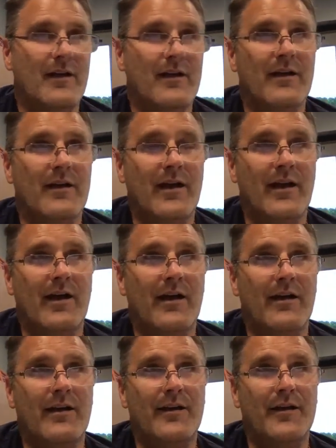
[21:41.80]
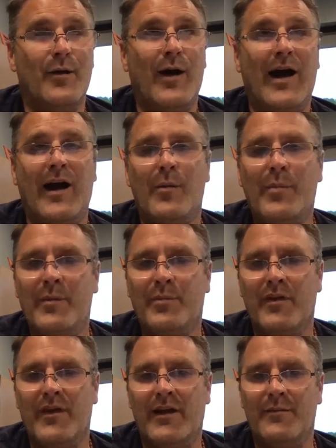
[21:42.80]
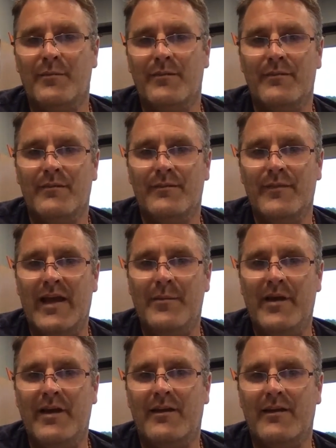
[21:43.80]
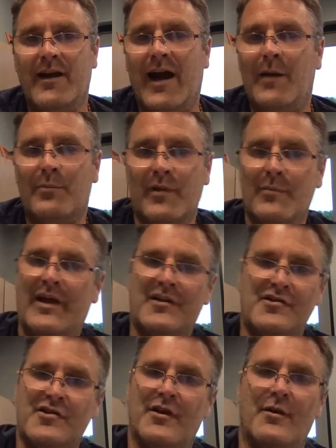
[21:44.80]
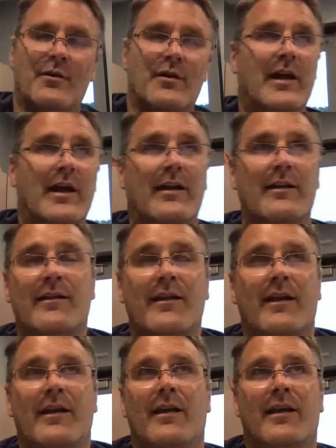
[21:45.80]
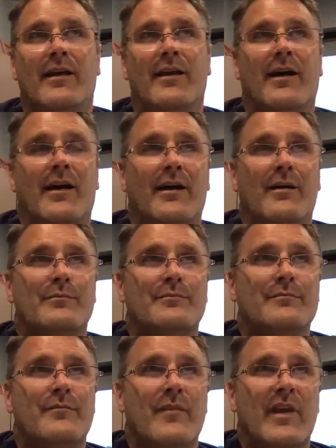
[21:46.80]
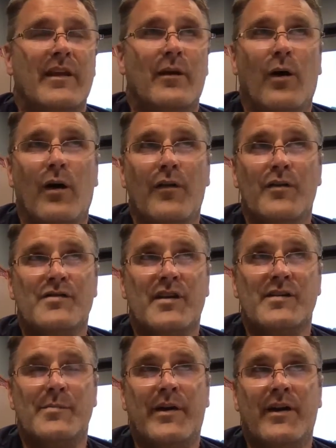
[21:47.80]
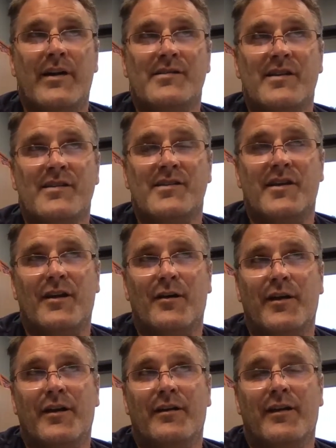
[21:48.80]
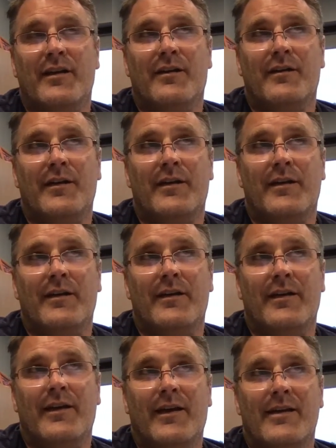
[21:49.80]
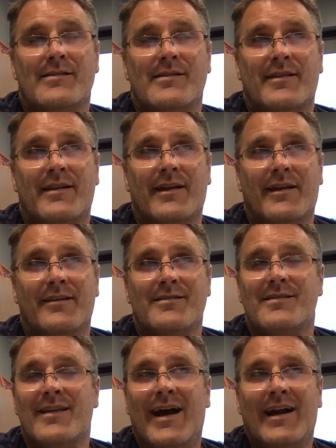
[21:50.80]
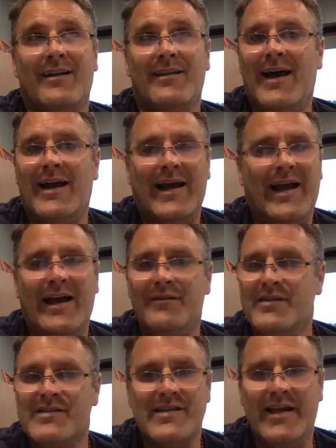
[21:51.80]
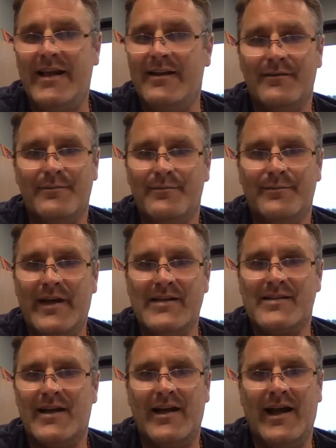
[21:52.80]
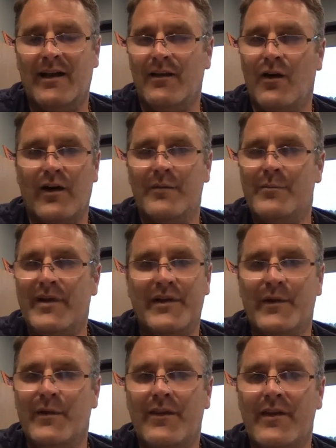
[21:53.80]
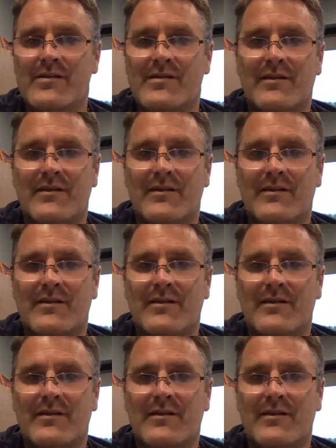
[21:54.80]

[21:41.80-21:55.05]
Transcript: uh, you know, hire people that maybe complement you and, um, you know all those experiences you know you you know you, you, it's there's not a lot i haven't seen based on how long i've been doing this